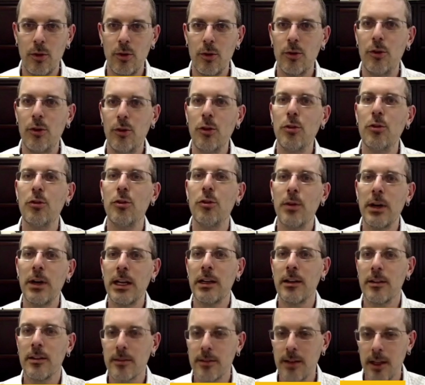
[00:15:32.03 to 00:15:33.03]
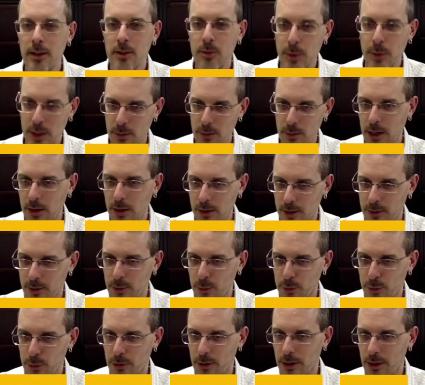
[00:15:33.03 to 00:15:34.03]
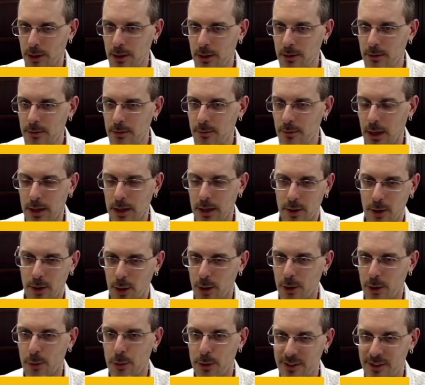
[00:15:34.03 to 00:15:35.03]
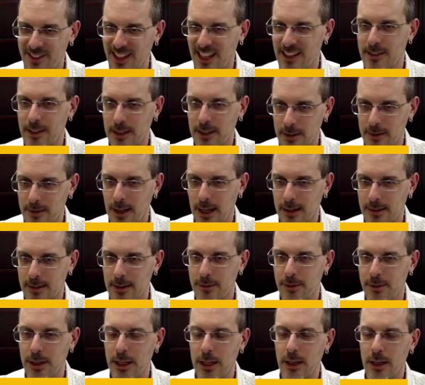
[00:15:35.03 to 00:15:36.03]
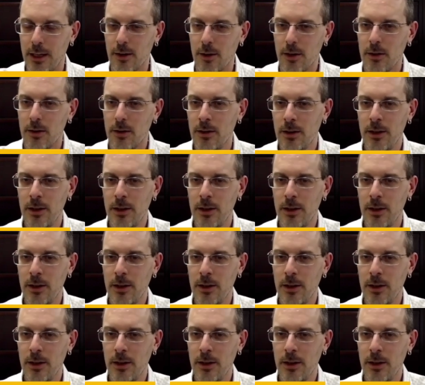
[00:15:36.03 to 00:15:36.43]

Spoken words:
do you do any assessment around this usually, right? Are you assessing this activity or?